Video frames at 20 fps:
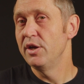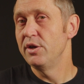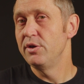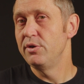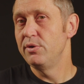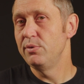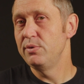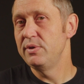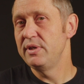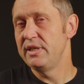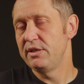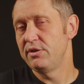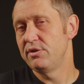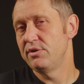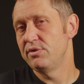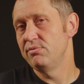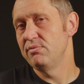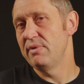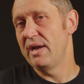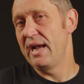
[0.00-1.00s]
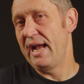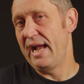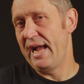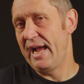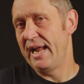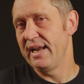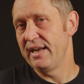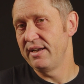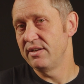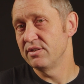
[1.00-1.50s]
you need to
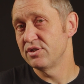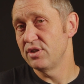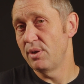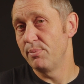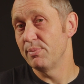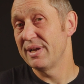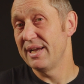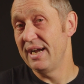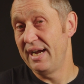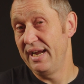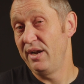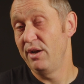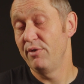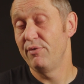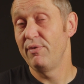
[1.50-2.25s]
add in some kind of